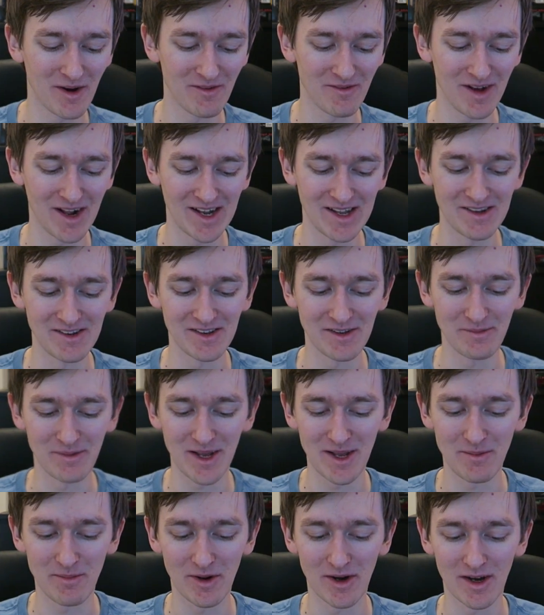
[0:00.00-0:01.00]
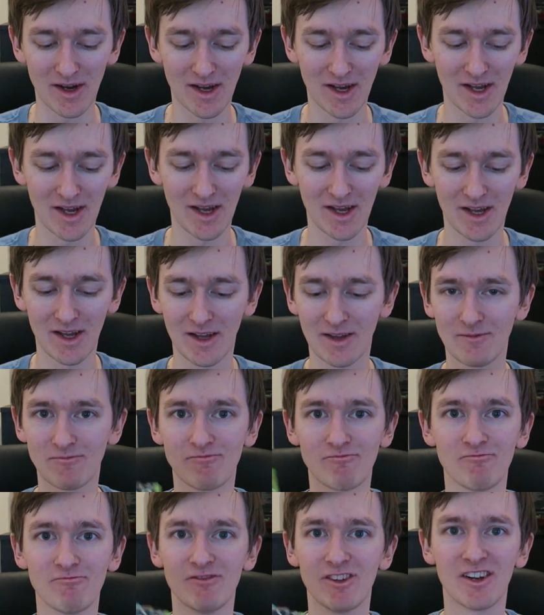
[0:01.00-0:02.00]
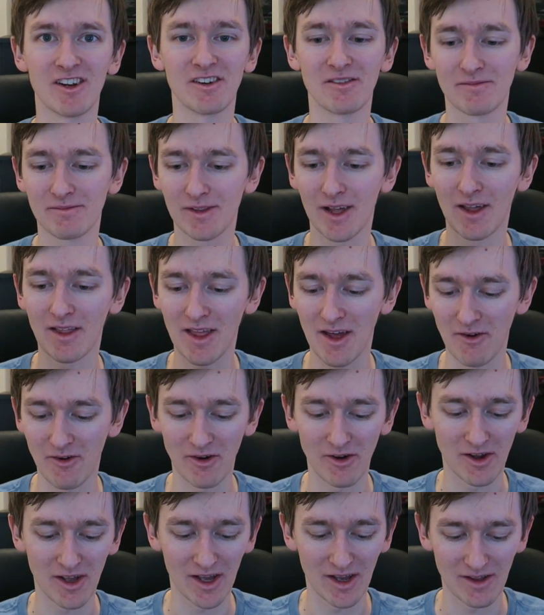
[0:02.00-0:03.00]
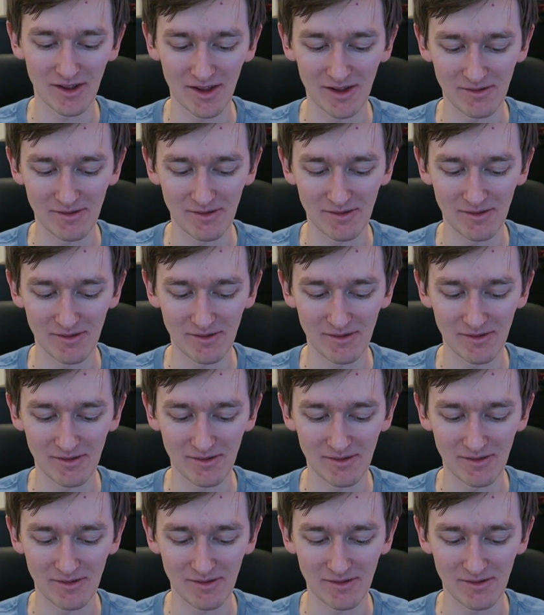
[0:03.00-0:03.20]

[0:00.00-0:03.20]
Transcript: more value to me. But they're okay.